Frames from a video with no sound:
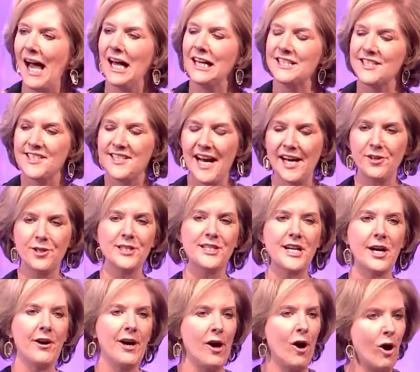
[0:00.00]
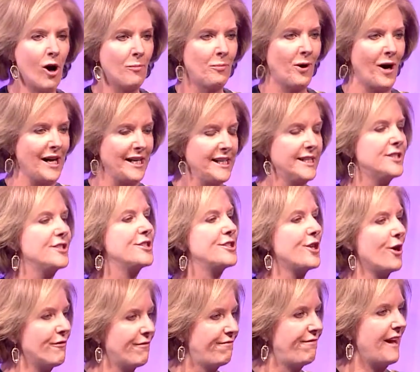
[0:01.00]
Secretary Albright is
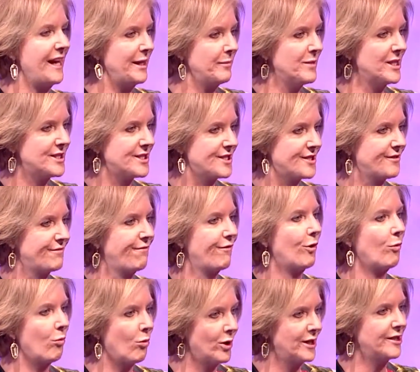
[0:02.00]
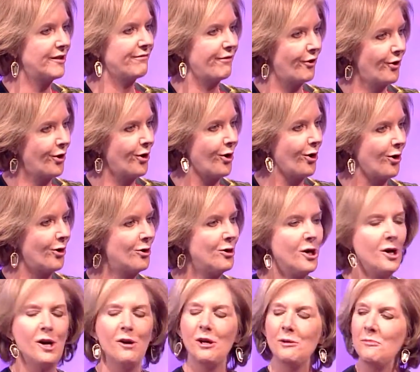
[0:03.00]
so famous for one of her
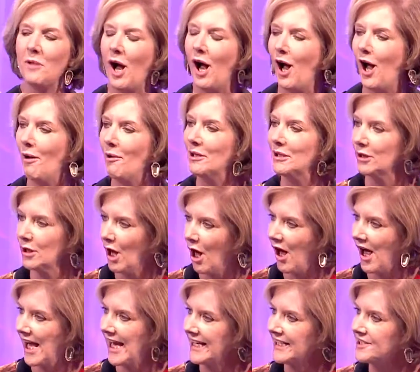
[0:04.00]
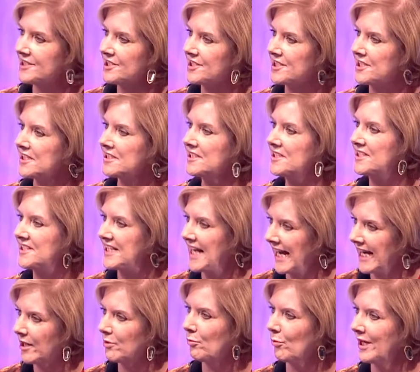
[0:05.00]
lines. Say
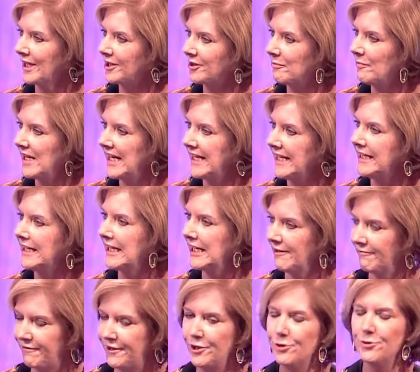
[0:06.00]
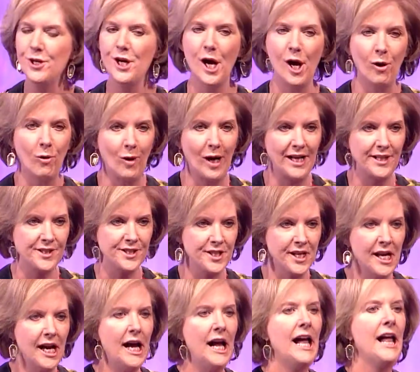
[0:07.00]
it with me if you know it.
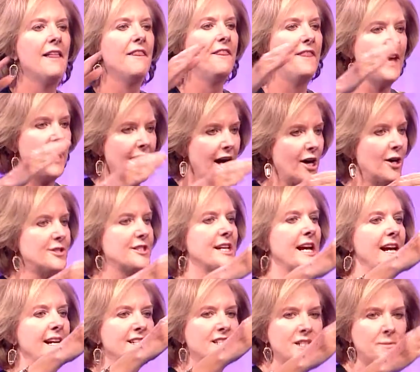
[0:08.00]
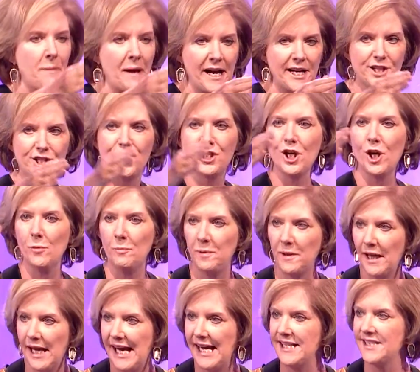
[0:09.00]
There's a special
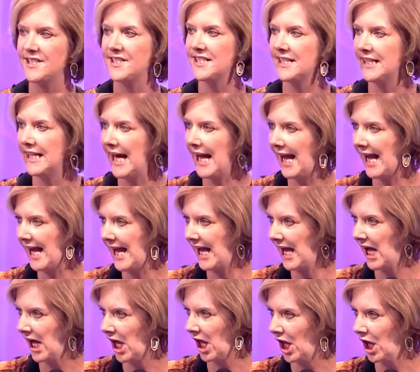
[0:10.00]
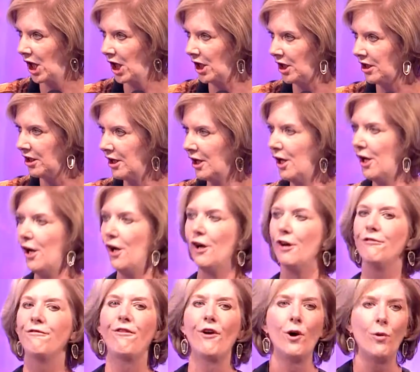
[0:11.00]
place in hell
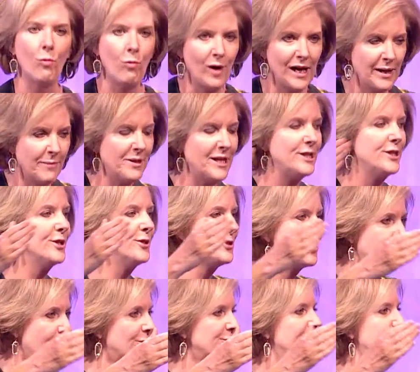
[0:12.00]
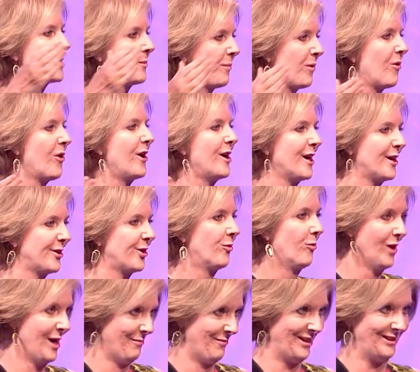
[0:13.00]
for women who don't support other
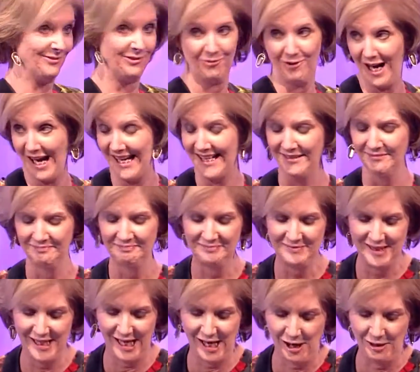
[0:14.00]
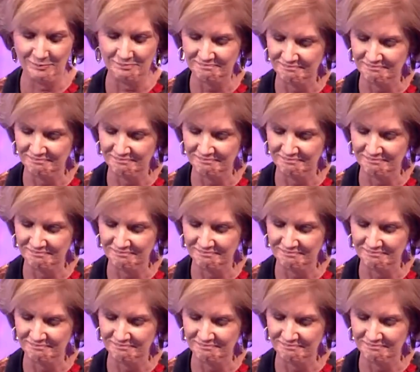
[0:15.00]
women, right? Yeah.